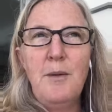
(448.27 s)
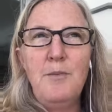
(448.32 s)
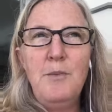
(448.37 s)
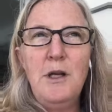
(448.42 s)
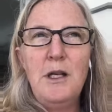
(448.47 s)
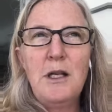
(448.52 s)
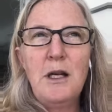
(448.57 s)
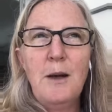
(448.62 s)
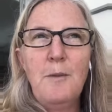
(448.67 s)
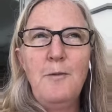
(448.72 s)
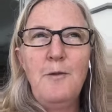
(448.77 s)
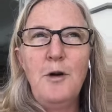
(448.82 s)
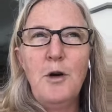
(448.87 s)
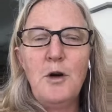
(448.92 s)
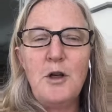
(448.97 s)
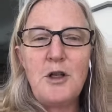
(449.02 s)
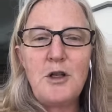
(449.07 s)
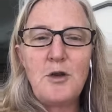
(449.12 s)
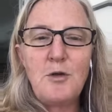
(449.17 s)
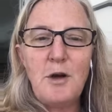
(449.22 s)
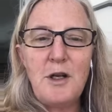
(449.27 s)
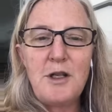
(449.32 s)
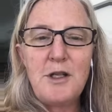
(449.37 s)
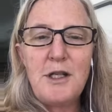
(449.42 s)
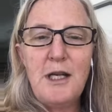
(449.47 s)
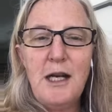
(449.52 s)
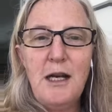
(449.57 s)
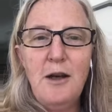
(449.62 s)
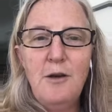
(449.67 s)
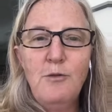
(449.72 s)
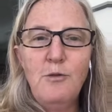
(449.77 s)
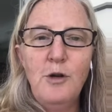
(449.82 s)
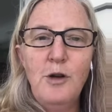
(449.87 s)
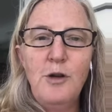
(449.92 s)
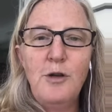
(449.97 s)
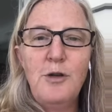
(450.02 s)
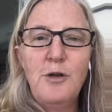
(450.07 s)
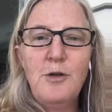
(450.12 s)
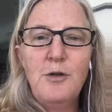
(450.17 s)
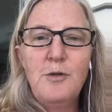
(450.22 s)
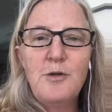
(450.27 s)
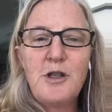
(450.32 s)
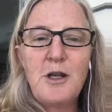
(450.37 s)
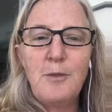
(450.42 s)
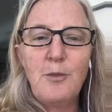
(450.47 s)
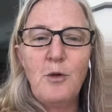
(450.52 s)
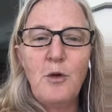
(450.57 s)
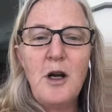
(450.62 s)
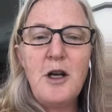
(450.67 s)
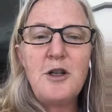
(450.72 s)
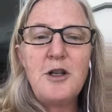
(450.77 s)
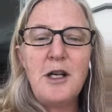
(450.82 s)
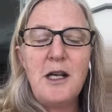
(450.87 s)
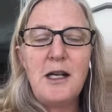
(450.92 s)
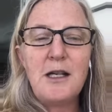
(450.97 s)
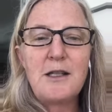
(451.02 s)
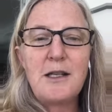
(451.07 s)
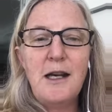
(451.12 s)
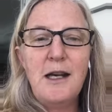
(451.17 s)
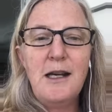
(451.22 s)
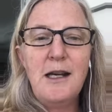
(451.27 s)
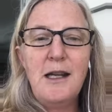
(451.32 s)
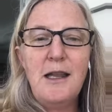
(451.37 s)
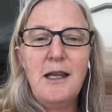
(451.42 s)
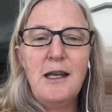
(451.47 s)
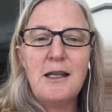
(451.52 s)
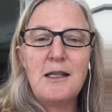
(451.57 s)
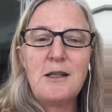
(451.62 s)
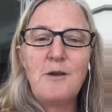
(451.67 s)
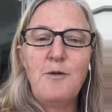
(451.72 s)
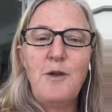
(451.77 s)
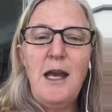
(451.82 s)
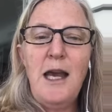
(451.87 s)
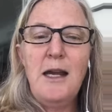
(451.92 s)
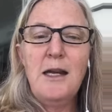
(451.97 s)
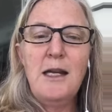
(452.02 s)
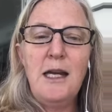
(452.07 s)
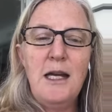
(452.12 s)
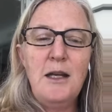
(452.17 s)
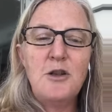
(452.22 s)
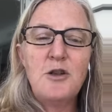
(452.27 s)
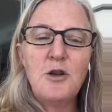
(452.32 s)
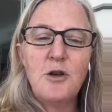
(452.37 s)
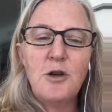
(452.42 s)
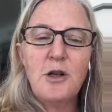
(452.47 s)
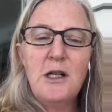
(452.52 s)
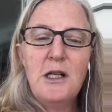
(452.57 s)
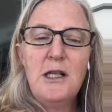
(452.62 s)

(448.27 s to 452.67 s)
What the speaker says: become very stressed out with separation anxiety, things of that nature.